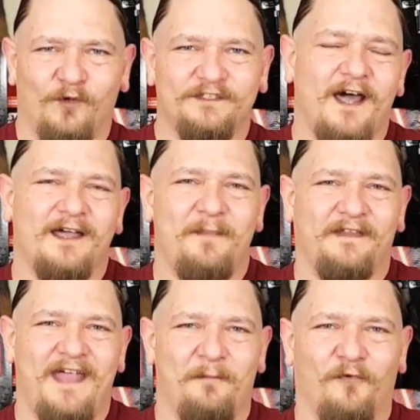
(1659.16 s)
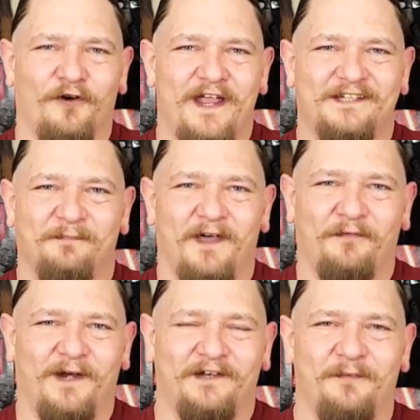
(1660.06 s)
we'll talk about that more next
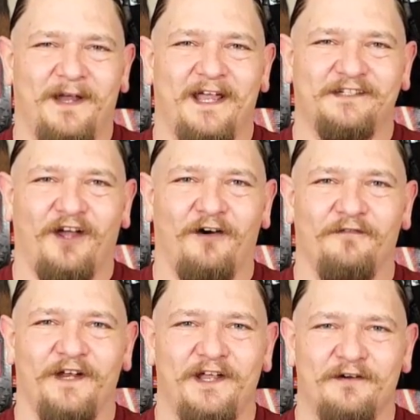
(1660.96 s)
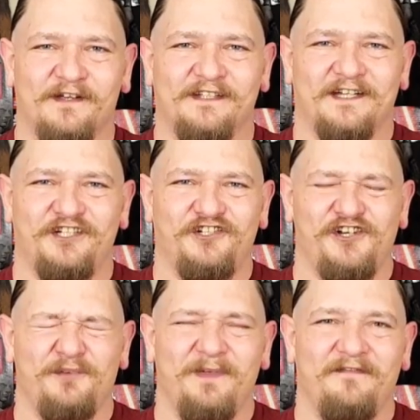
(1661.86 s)
month when I do my next haul video, because I
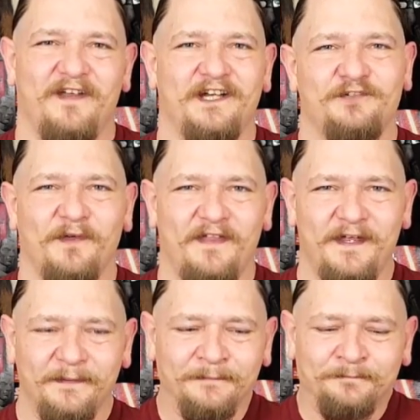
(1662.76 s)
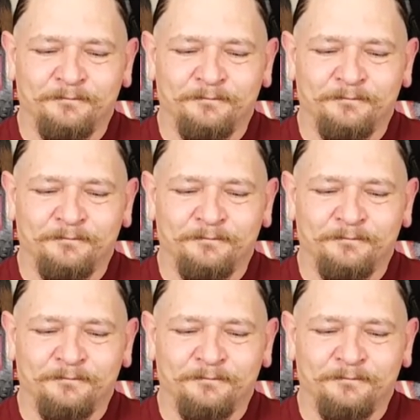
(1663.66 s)
should be finished with it.